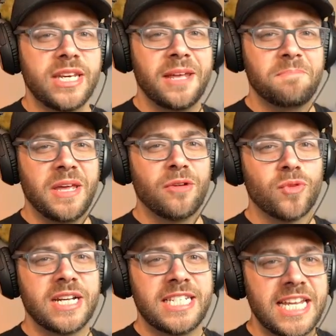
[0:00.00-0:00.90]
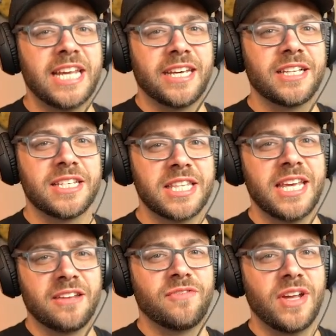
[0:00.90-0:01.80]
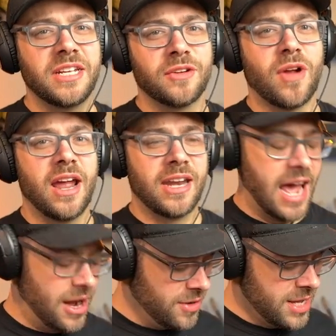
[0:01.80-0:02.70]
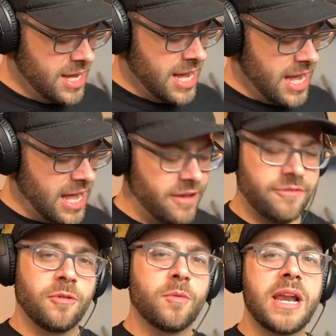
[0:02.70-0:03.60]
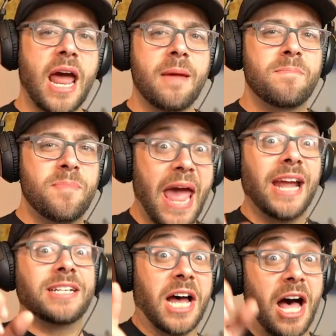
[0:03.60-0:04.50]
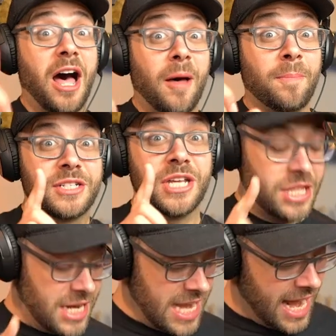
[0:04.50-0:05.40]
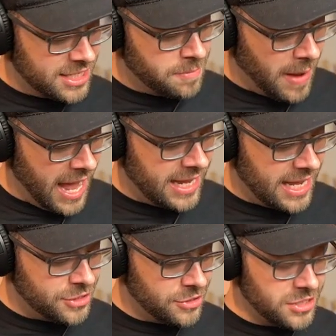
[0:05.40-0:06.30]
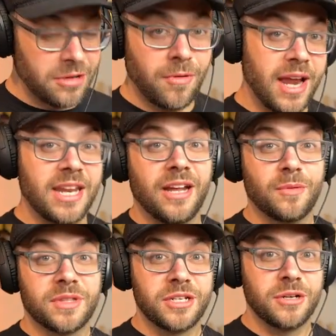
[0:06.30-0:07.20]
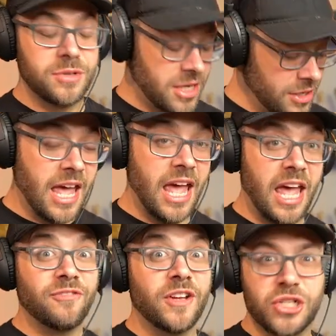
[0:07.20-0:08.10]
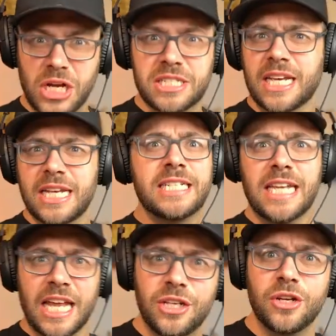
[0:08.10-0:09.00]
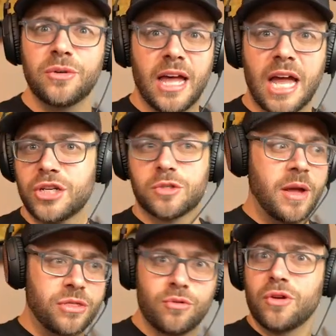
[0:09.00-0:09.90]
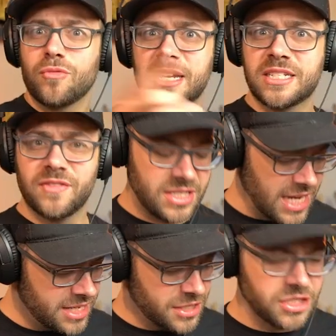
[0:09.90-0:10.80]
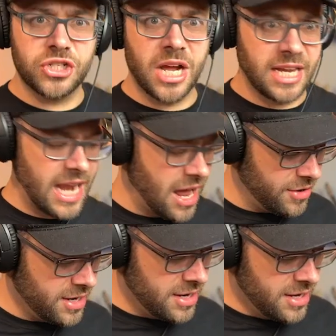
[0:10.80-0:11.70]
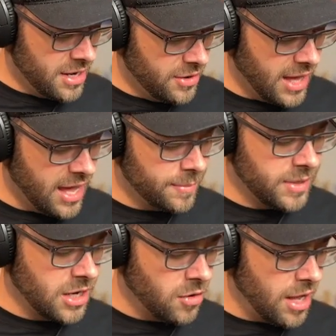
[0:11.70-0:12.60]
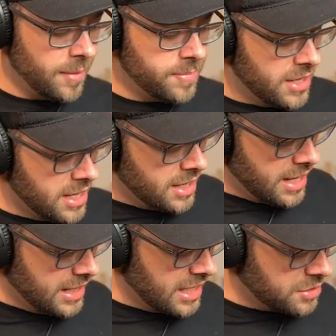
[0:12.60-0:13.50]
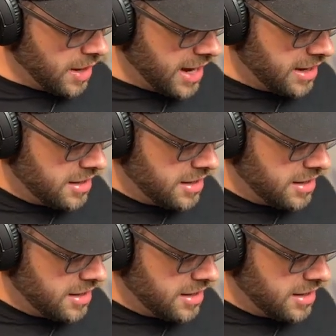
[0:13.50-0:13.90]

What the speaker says: it be ridiculously convenient right now if when I banked up to the next bank, as you see right here with the 2 zeros, if it just continued and just went through the rest of the settings? Let's check it out. Okay, I'm gonna go up, and guess what?